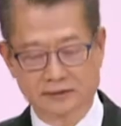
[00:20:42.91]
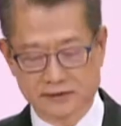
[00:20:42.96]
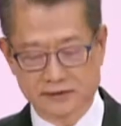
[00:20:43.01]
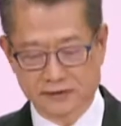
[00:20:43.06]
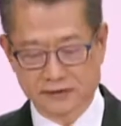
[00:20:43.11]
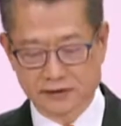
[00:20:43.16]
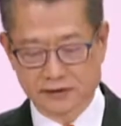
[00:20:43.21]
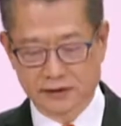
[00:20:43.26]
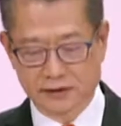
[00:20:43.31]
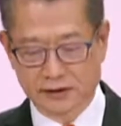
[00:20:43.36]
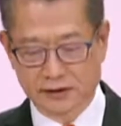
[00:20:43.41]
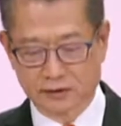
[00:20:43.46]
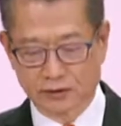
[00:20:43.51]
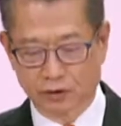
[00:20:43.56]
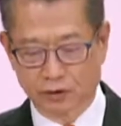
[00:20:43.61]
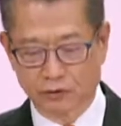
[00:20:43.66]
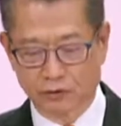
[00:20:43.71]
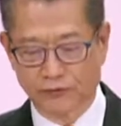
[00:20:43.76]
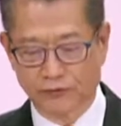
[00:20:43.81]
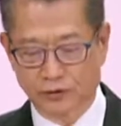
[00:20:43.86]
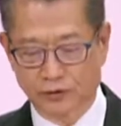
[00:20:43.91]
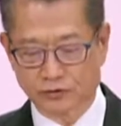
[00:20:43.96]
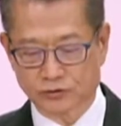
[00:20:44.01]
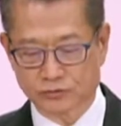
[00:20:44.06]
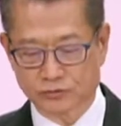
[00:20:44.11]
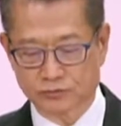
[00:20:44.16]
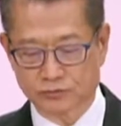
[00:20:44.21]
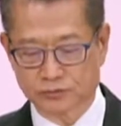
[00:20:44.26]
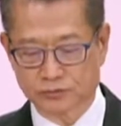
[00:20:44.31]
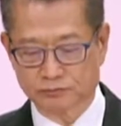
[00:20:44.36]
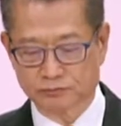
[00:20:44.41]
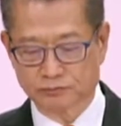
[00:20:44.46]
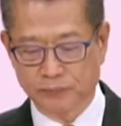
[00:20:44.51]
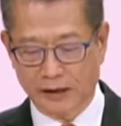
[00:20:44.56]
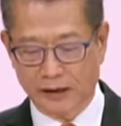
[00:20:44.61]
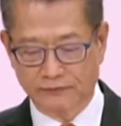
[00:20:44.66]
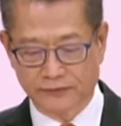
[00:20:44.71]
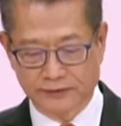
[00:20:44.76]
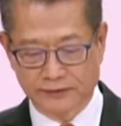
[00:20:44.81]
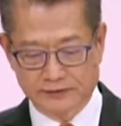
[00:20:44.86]
I propose a
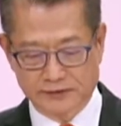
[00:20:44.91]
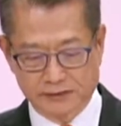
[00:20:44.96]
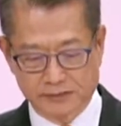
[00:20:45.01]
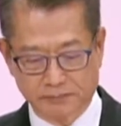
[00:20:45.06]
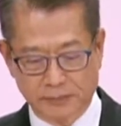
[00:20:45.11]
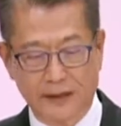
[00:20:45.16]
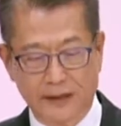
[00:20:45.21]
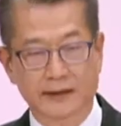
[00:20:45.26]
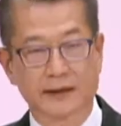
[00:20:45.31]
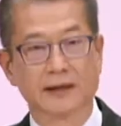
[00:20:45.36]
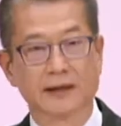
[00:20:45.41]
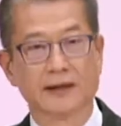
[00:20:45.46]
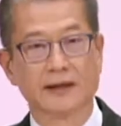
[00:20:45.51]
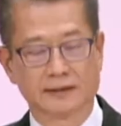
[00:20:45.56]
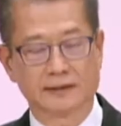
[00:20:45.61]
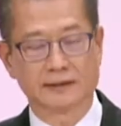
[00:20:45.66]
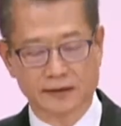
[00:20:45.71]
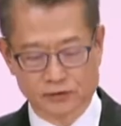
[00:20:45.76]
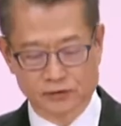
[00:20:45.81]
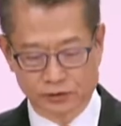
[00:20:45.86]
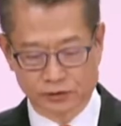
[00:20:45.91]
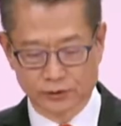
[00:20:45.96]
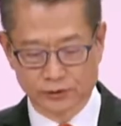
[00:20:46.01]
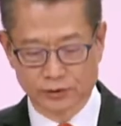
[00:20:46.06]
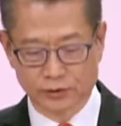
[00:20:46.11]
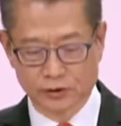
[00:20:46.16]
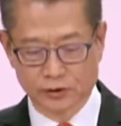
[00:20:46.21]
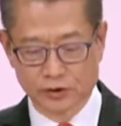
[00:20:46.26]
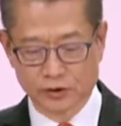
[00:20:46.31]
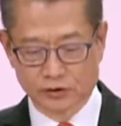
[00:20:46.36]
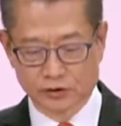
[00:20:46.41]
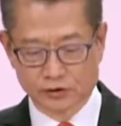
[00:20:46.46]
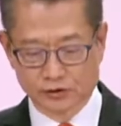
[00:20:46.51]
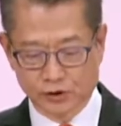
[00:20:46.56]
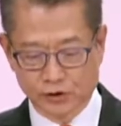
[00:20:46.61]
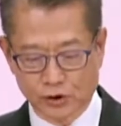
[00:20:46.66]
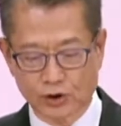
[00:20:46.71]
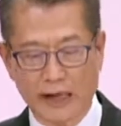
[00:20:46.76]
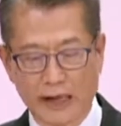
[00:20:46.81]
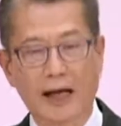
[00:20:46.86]
reducing profits tax for the year of assessment